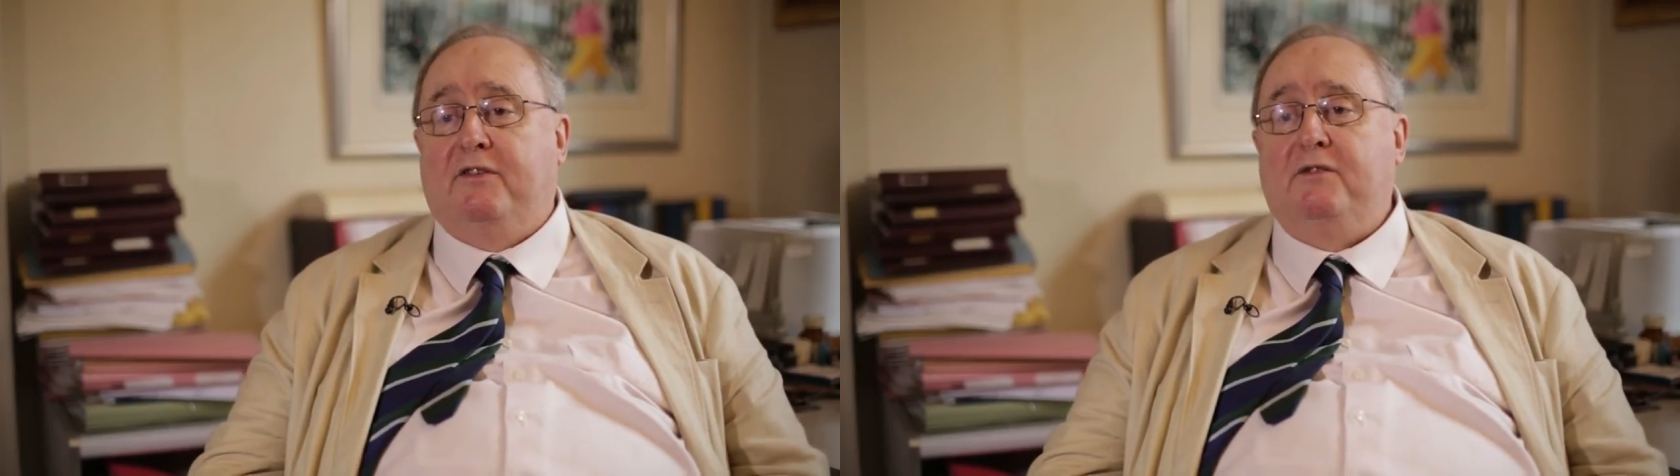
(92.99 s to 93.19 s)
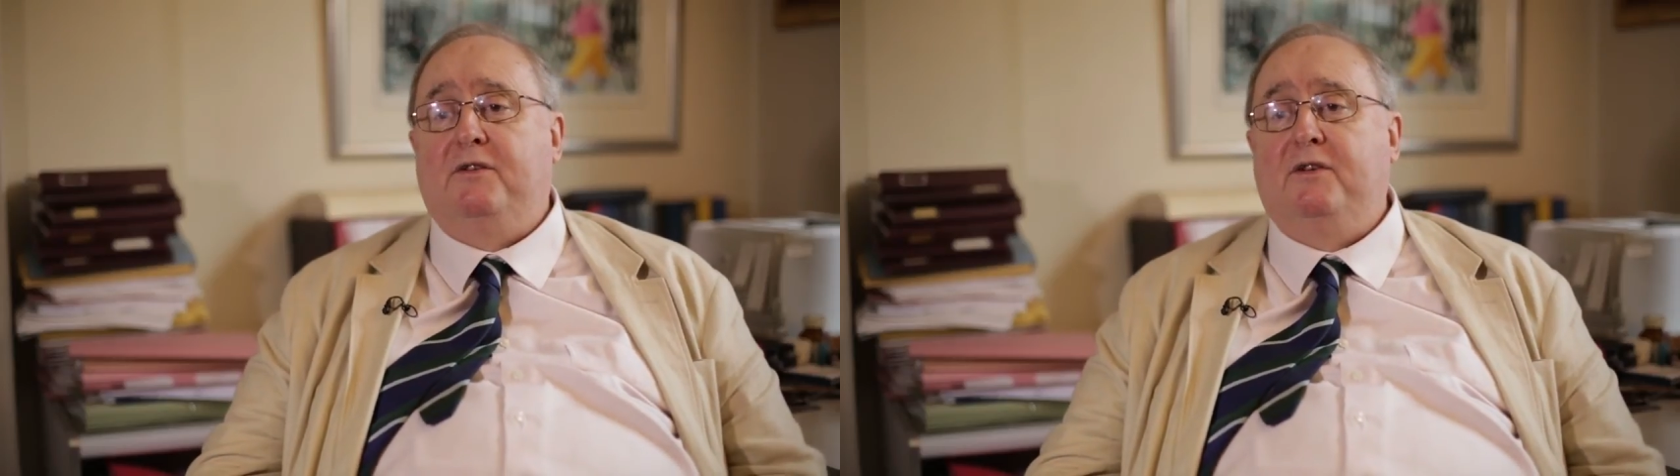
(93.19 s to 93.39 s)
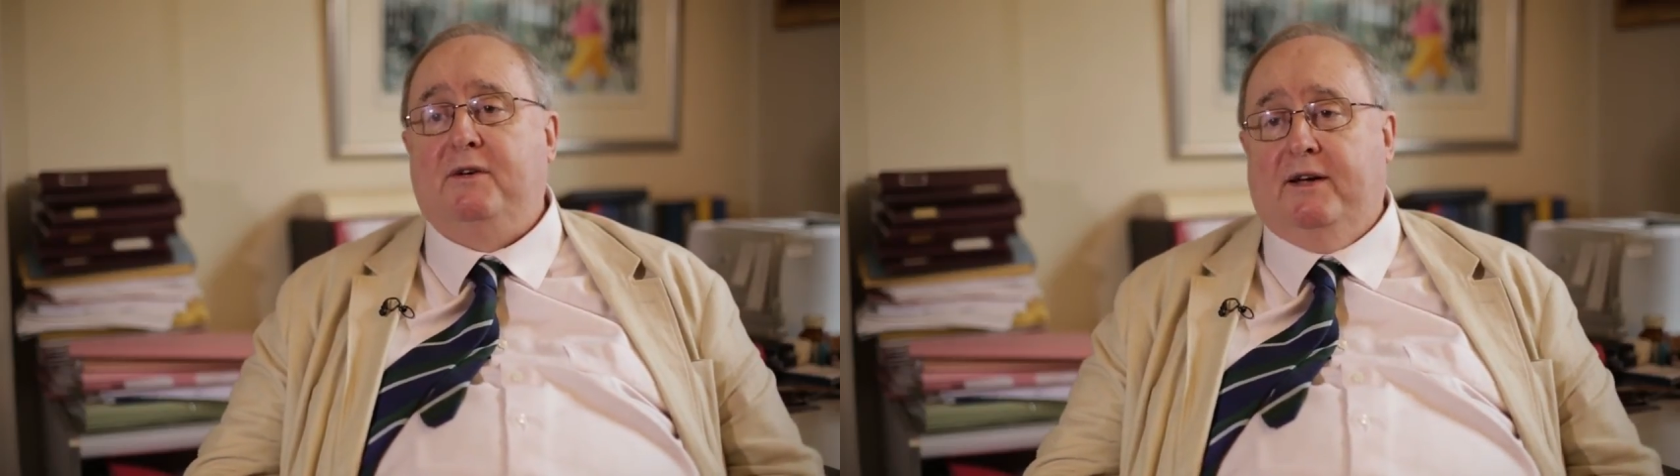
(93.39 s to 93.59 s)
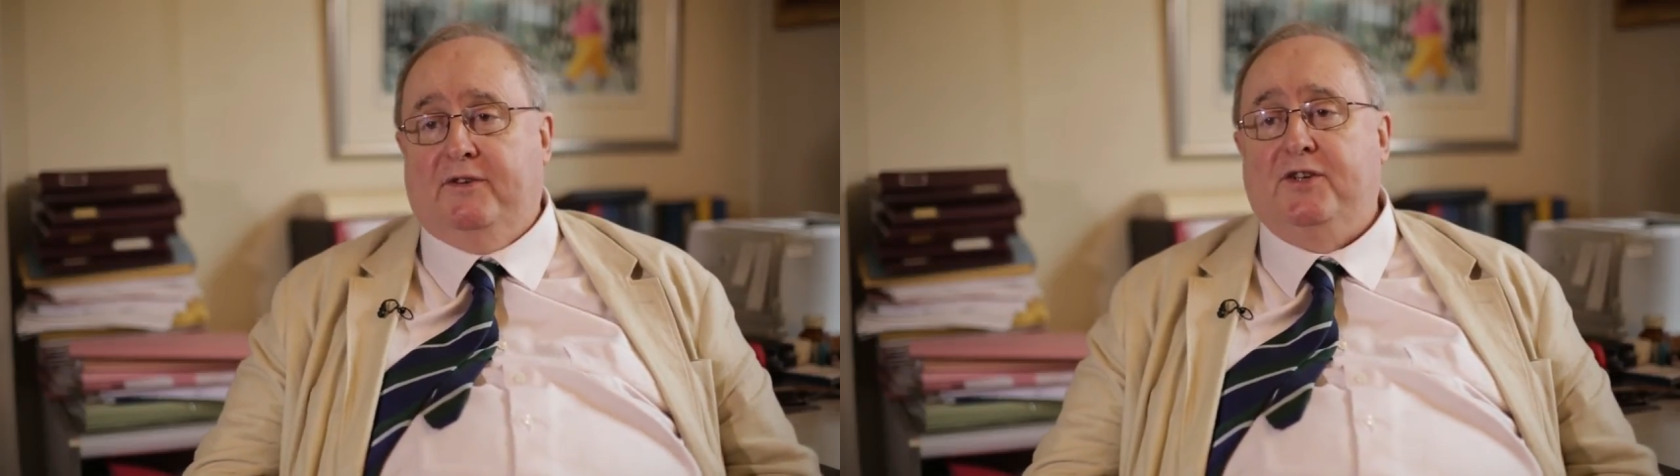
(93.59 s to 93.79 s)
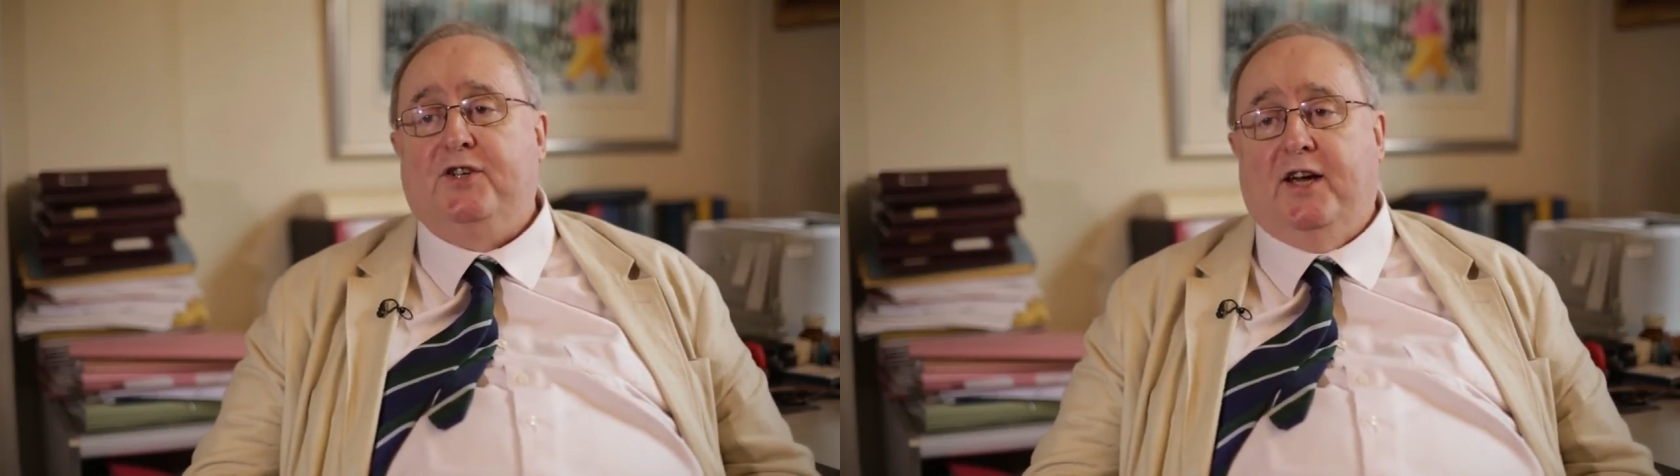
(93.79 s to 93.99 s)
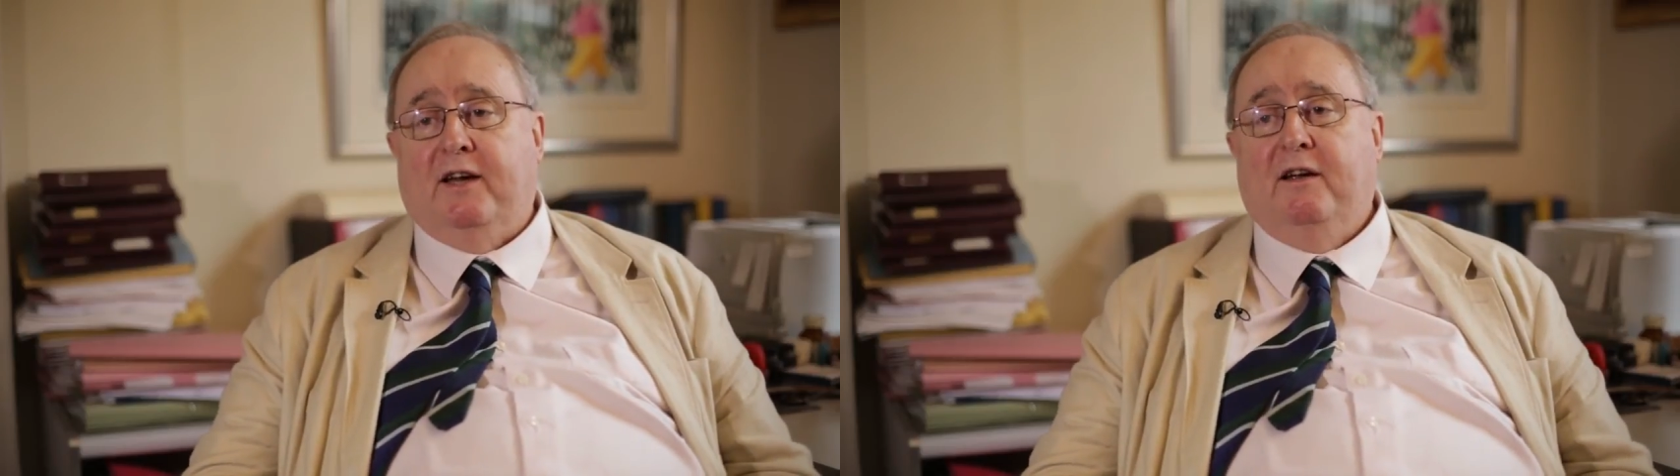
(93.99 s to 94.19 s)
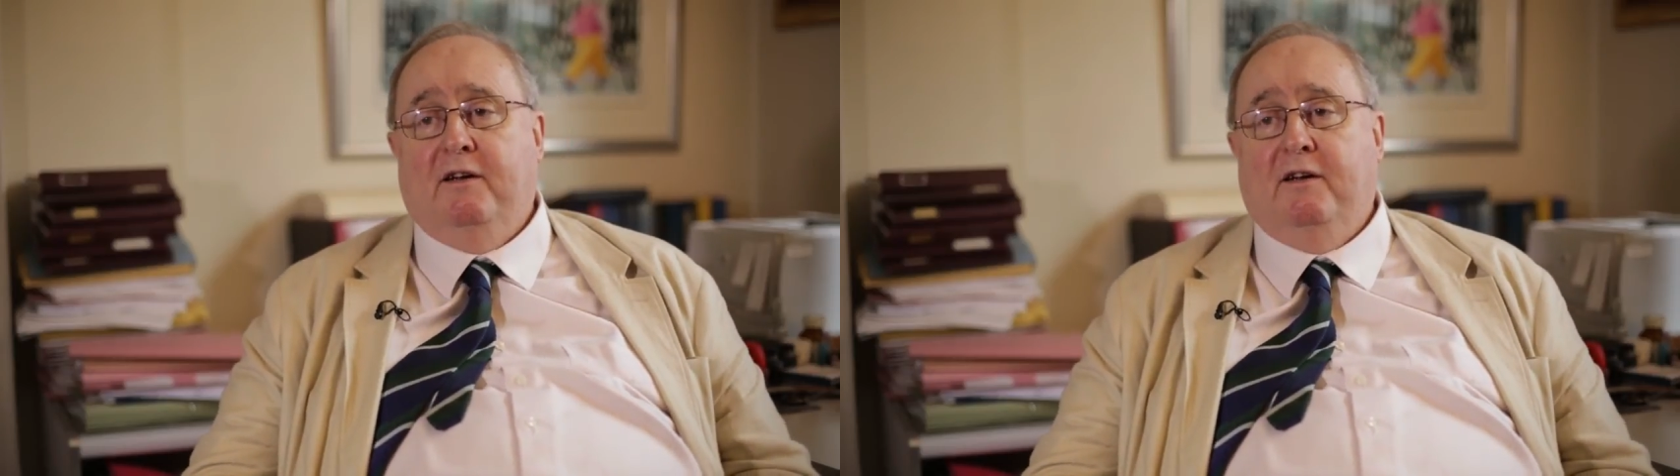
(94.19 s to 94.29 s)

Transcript: you do have to check.